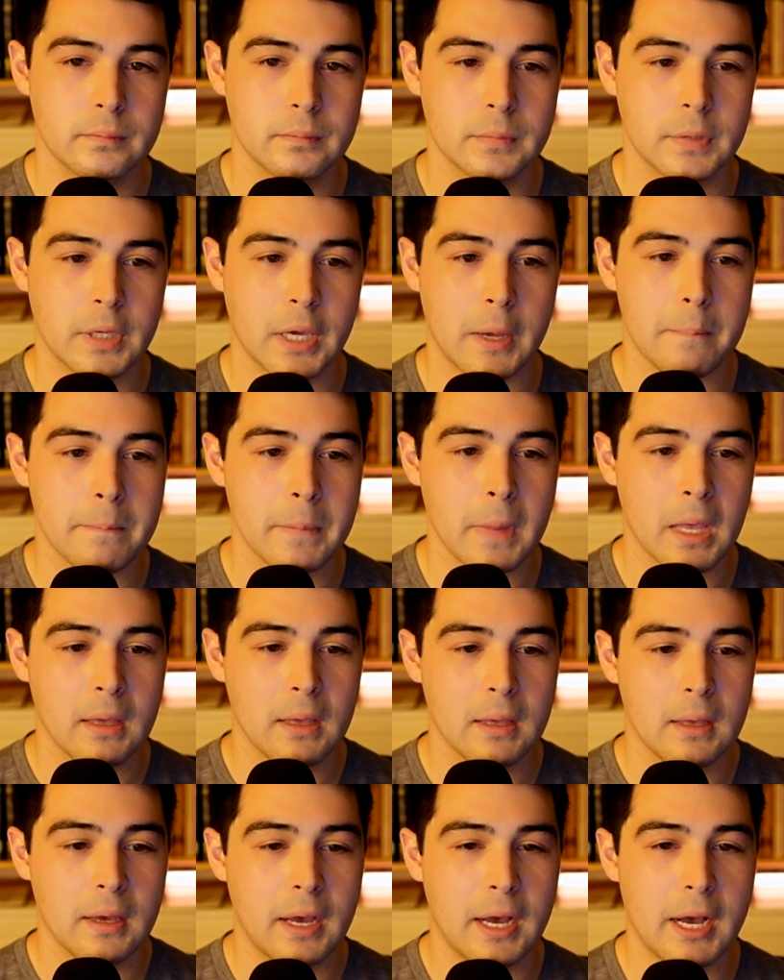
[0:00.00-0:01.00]
Okay.
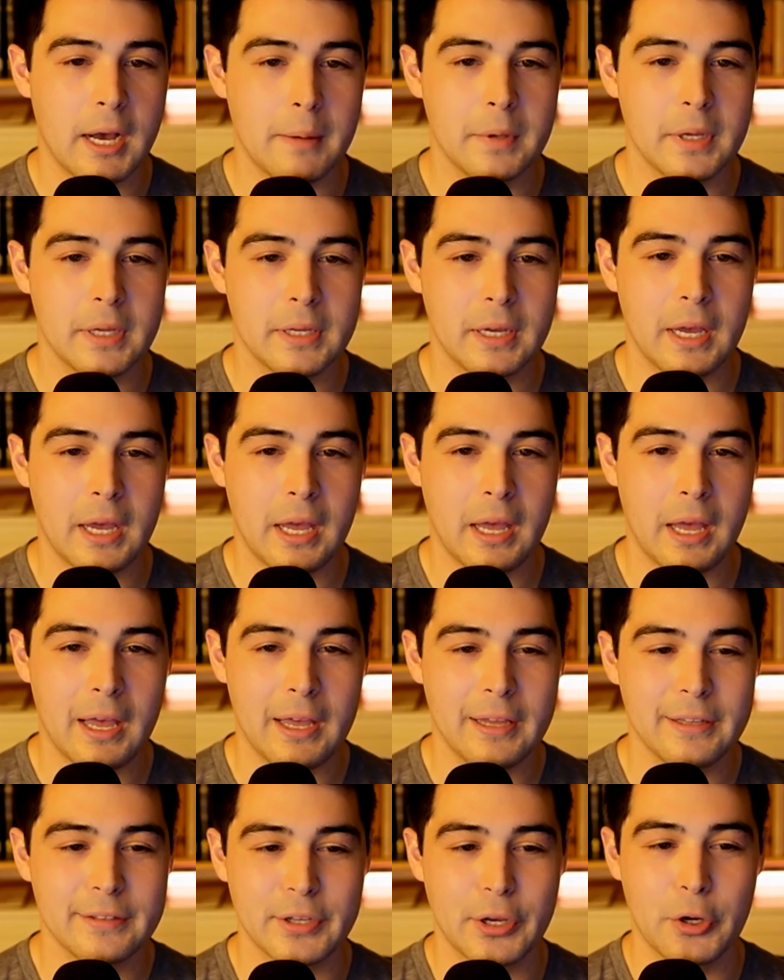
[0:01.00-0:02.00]
Um,
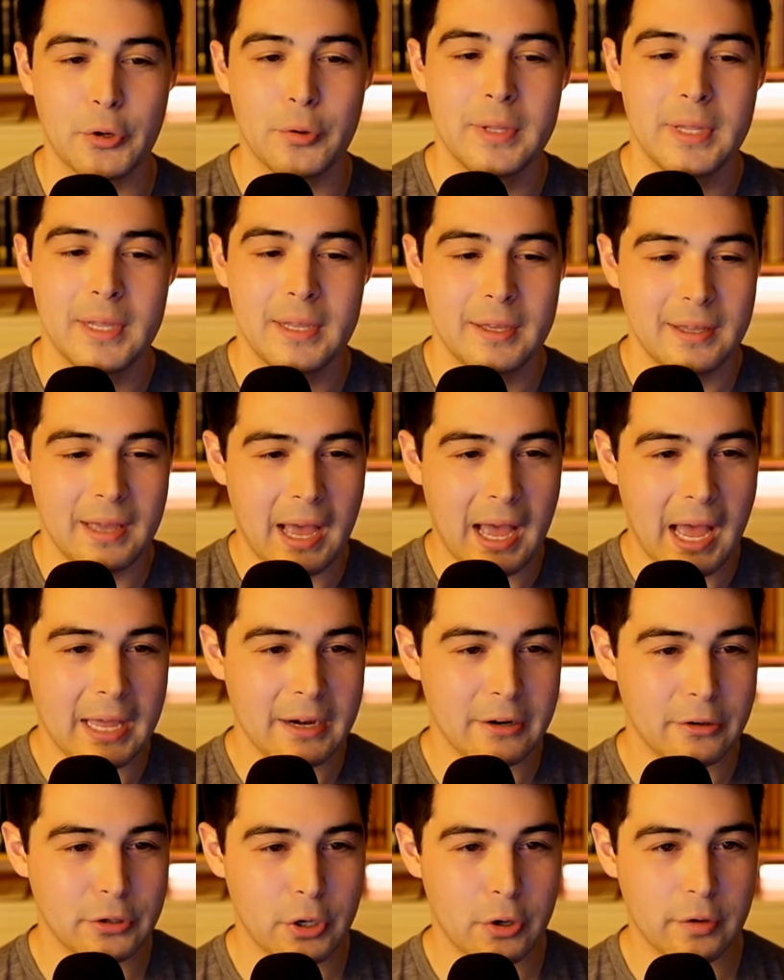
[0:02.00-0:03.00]
so I
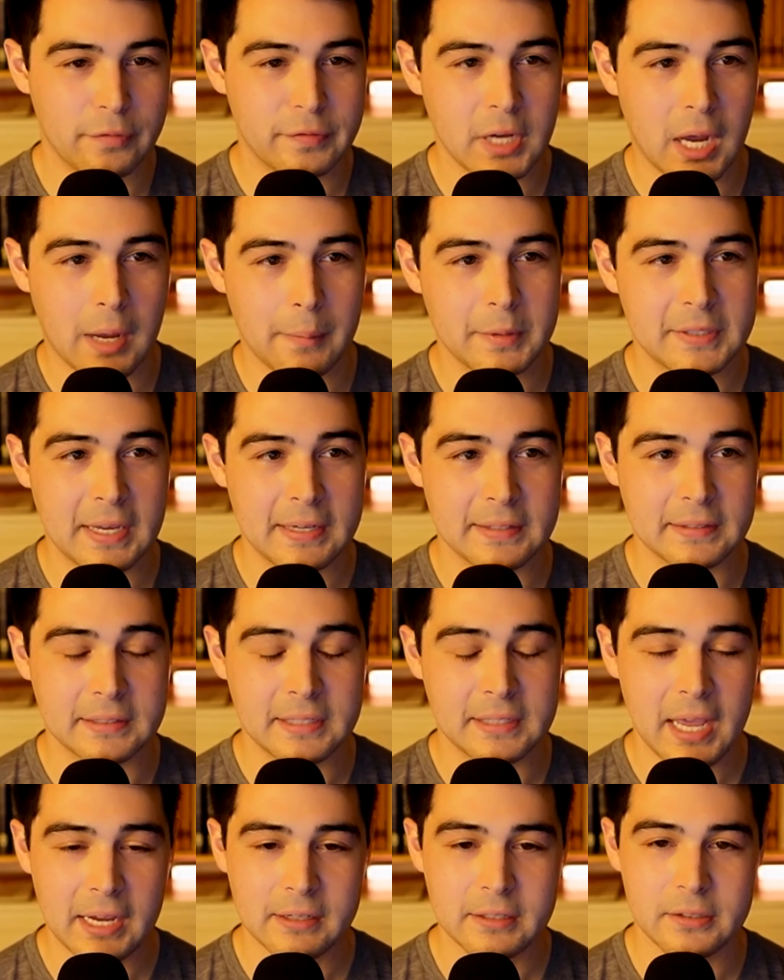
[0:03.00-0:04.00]
don't know if Thomas has a
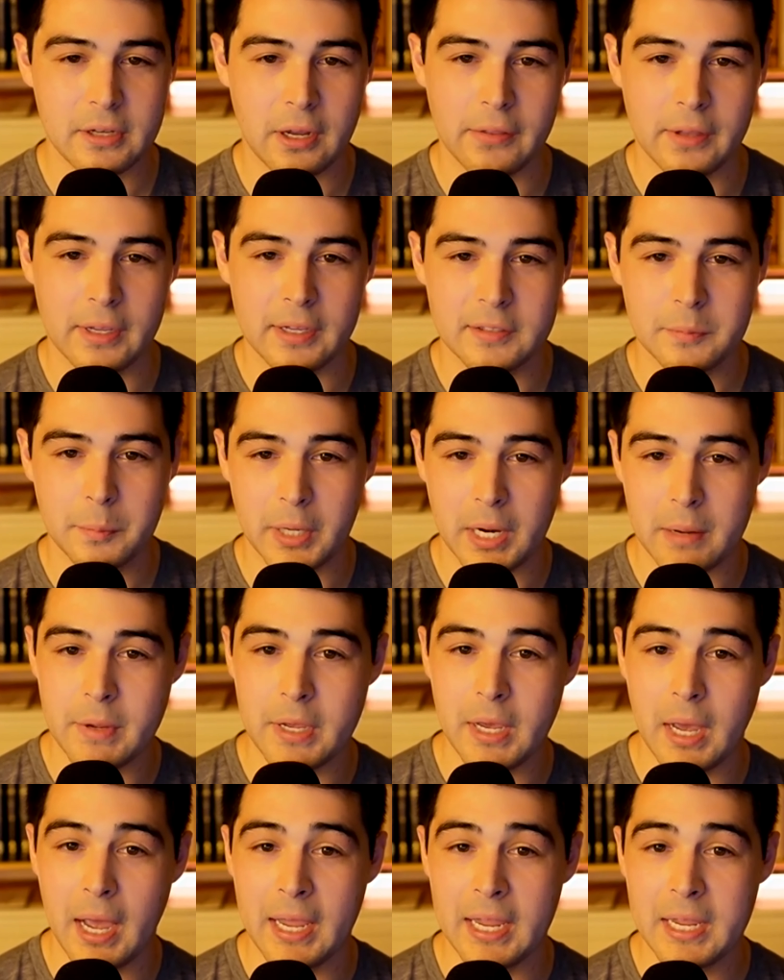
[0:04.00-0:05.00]
text on this, but I'm
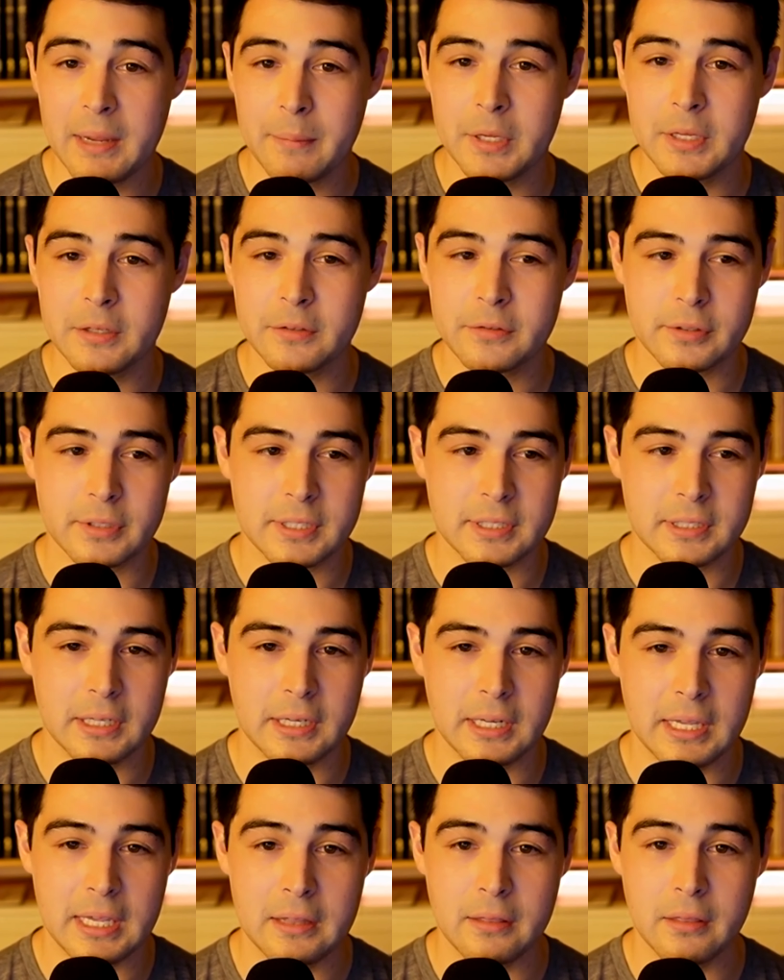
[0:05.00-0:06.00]
I am interested
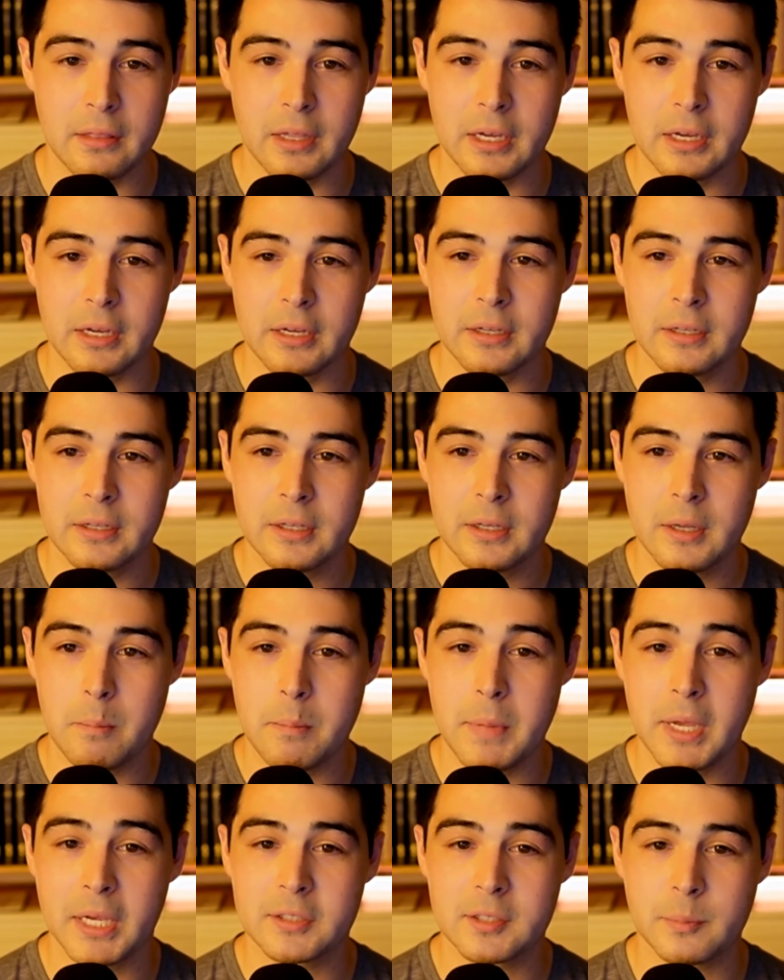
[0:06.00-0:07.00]
in the
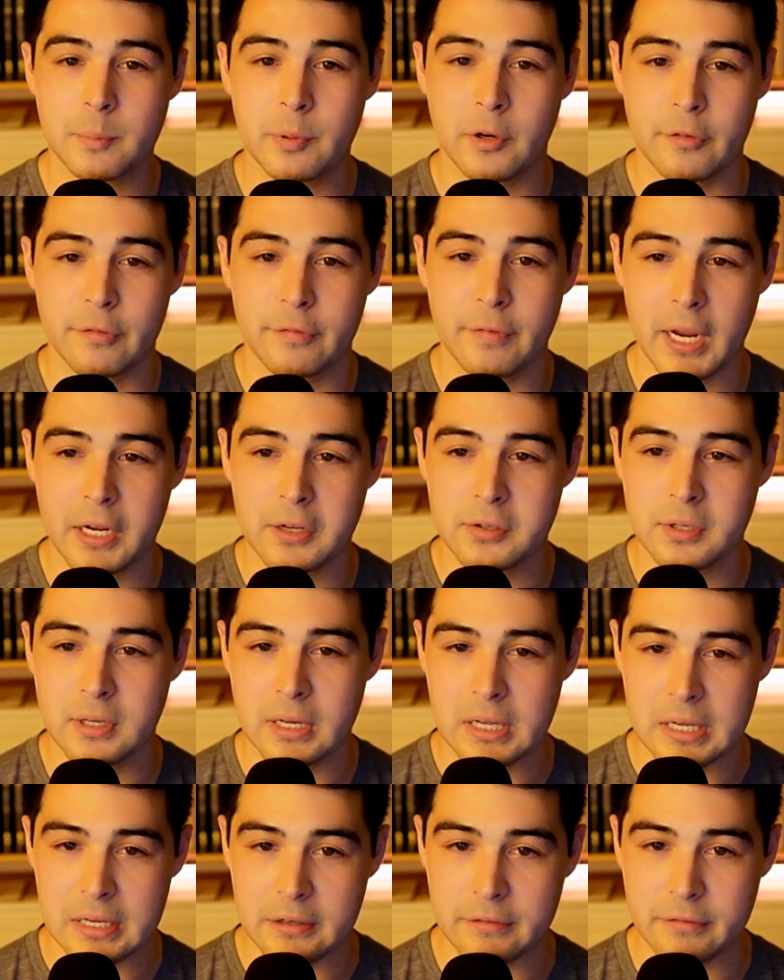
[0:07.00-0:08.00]
mixed perfection
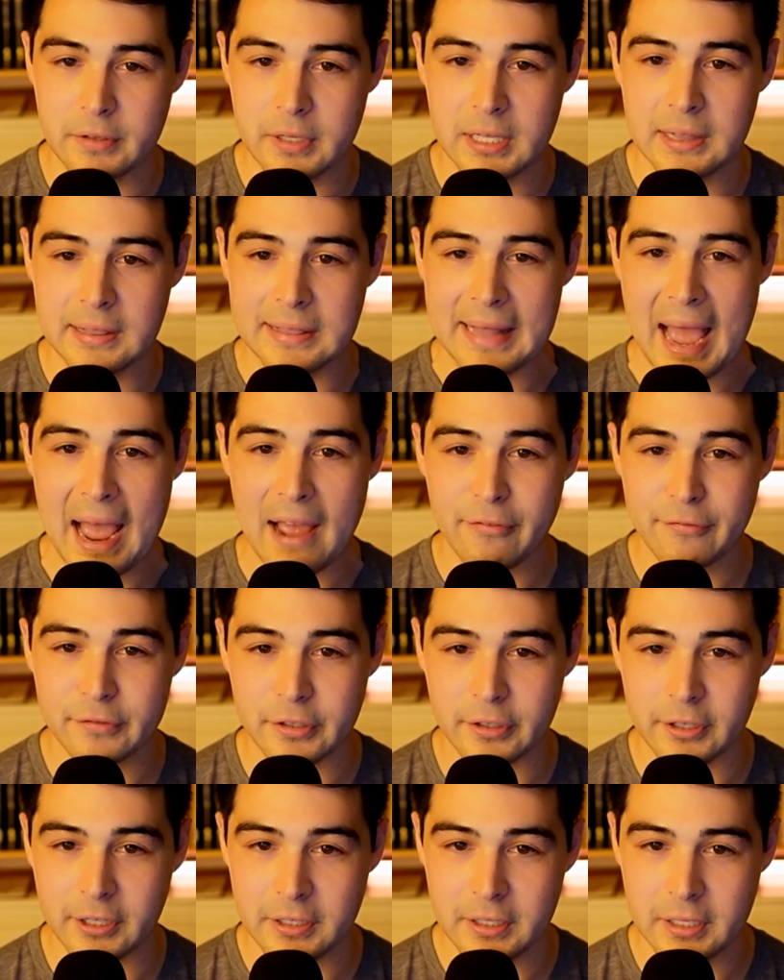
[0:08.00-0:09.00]
of
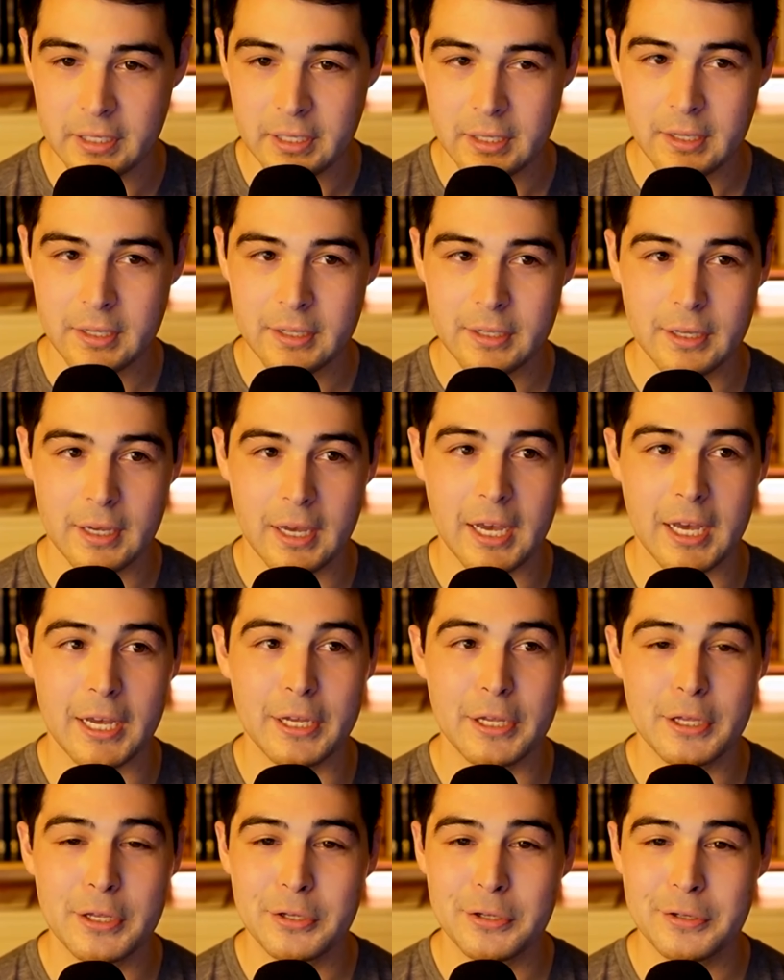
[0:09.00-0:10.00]
laughter. Uh,
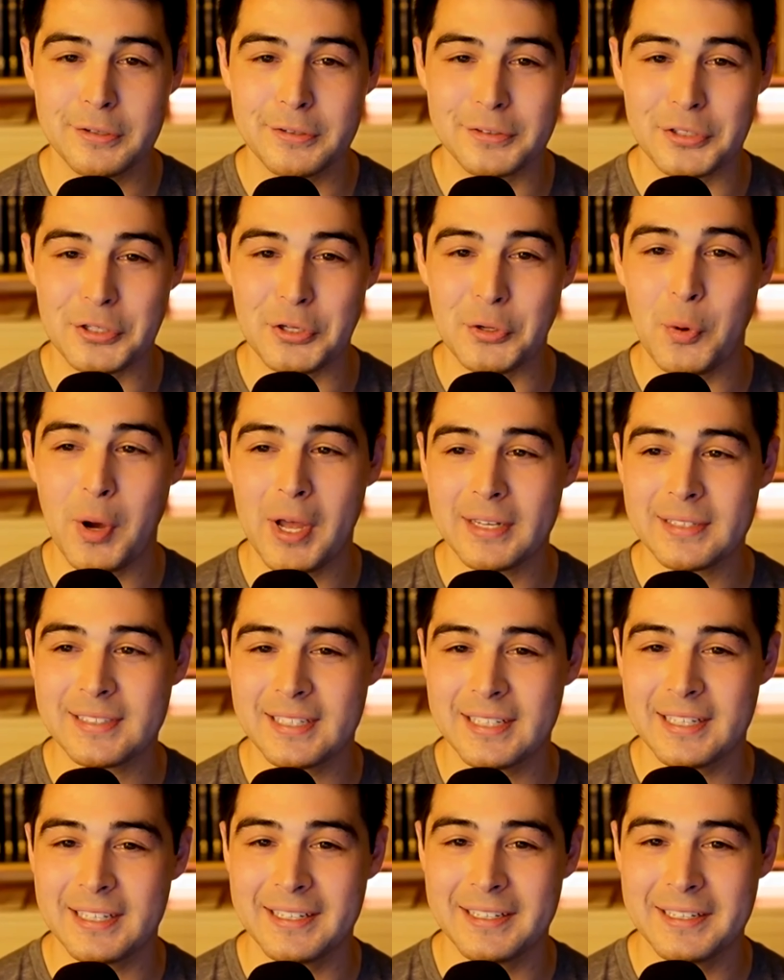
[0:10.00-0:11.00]
mm. Do you want
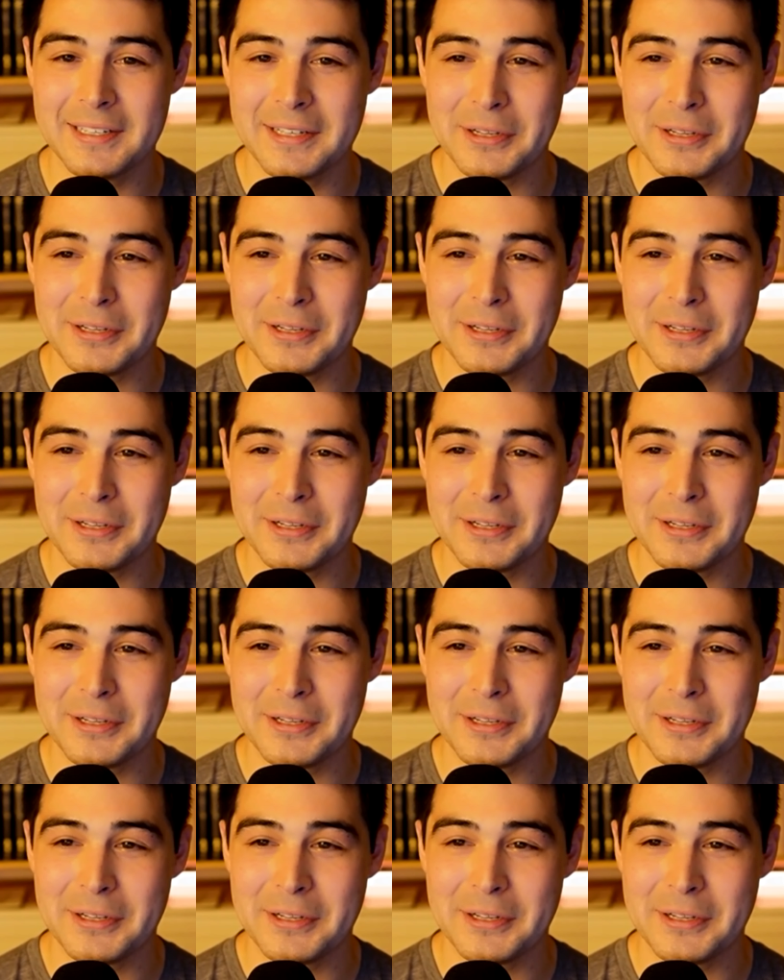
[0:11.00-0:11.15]
to